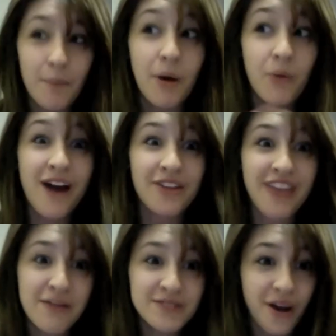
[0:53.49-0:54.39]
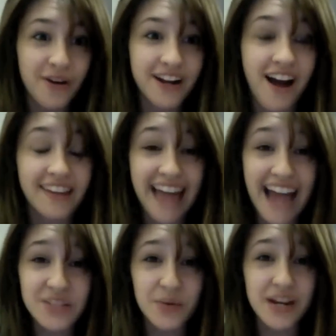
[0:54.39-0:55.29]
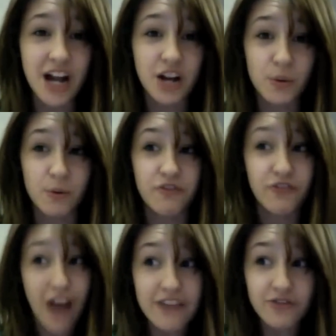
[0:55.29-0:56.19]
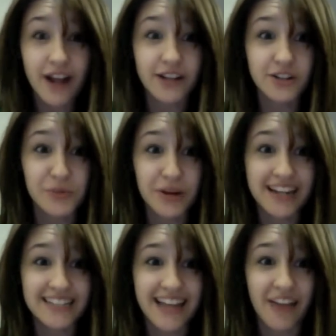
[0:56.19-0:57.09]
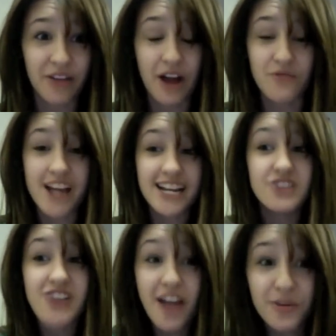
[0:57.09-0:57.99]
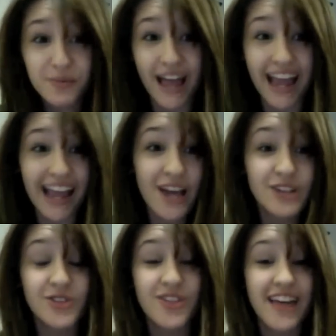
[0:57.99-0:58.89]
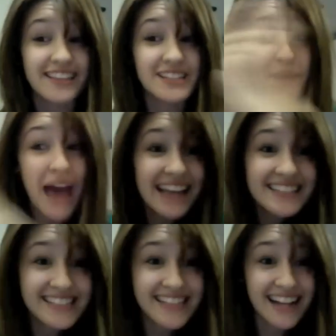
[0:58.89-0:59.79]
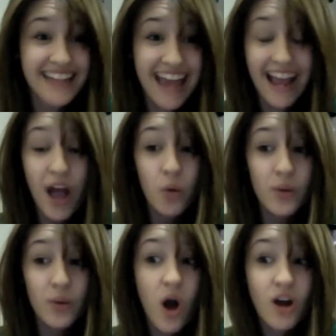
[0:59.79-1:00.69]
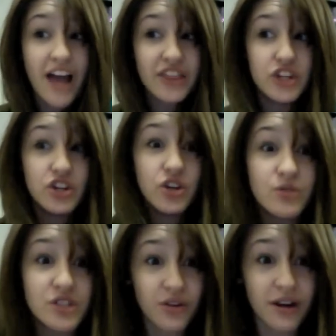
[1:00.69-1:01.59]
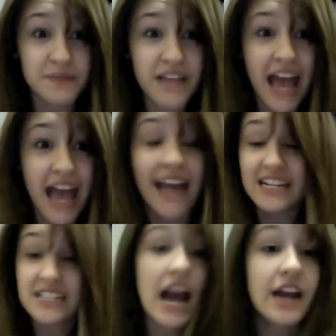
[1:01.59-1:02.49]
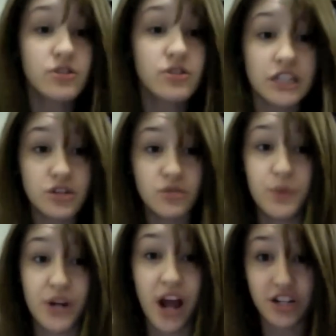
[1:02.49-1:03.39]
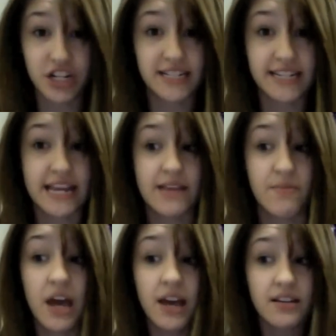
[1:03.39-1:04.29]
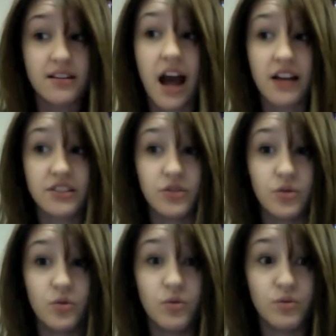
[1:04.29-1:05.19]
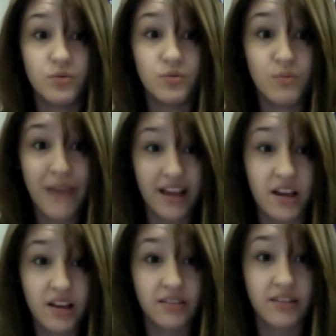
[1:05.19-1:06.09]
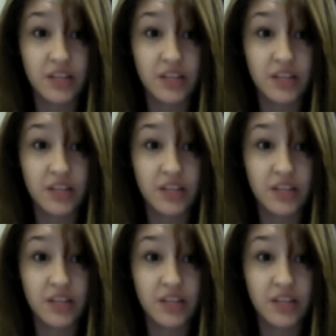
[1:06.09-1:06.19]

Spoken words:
But while that was going on last week, a group of five writers were getting together and writing another play so that this past Sunday, we all got the new script and an entirely new production team got to make this